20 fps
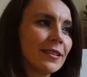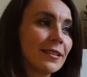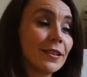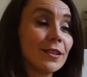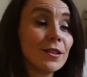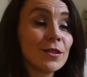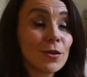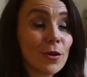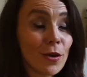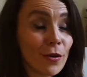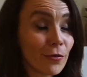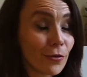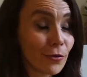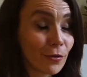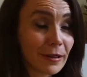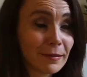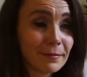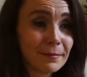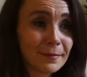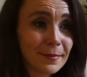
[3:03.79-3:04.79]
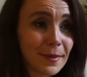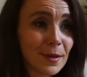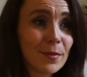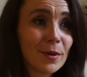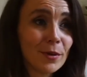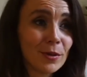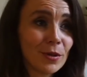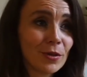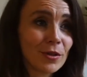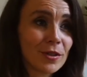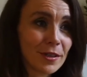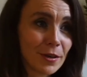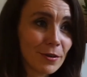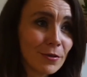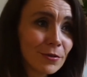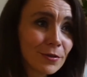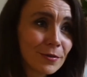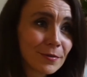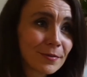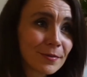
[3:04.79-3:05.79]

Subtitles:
a discovery about yourself